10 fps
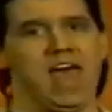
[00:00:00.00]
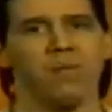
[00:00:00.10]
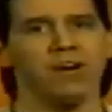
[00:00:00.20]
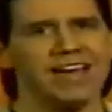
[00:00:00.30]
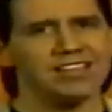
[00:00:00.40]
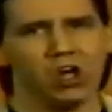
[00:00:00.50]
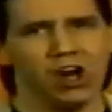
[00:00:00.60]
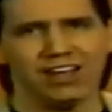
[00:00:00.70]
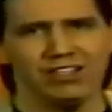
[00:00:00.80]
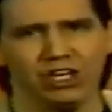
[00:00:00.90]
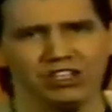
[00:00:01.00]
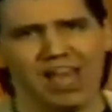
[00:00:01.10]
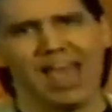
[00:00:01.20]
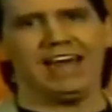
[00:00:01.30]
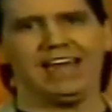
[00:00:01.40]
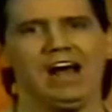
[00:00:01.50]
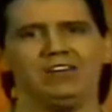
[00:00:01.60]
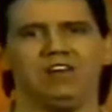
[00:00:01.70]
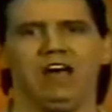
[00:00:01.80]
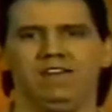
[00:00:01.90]
And we're not talking just any
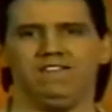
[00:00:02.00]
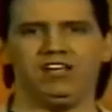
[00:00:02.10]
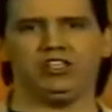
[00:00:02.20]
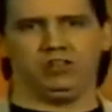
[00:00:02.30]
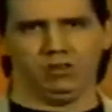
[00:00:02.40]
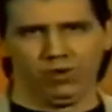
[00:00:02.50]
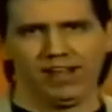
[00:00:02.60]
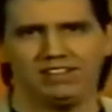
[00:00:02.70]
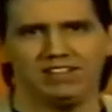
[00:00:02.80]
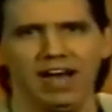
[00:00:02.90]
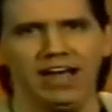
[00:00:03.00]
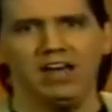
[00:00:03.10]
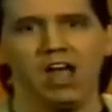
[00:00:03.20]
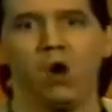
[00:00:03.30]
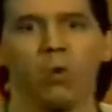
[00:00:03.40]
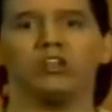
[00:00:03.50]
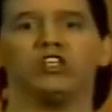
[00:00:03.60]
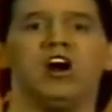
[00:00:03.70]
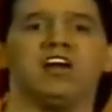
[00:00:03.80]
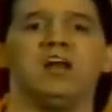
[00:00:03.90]
outside official at ringside. We're
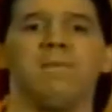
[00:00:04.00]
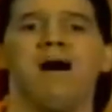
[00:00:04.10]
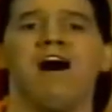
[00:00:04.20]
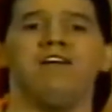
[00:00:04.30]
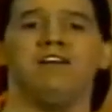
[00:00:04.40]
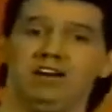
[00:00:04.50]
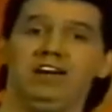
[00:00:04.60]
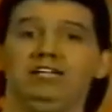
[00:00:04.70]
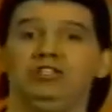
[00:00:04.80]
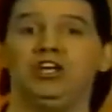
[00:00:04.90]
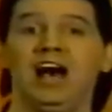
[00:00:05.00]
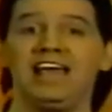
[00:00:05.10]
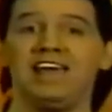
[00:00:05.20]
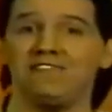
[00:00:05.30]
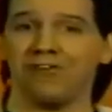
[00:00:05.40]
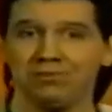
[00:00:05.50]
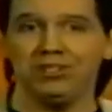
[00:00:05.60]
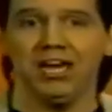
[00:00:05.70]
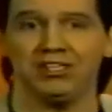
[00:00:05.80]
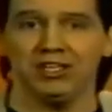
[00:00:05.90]
talking about a giant from
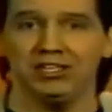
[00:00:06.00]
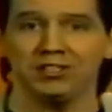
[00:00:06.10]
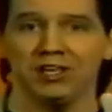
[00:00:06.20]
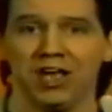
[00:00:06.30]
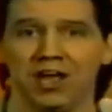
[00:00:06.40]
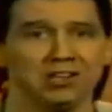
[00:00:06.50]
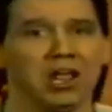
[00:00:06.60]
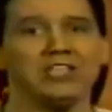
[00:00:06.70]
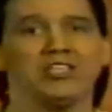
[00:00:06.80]
Texas,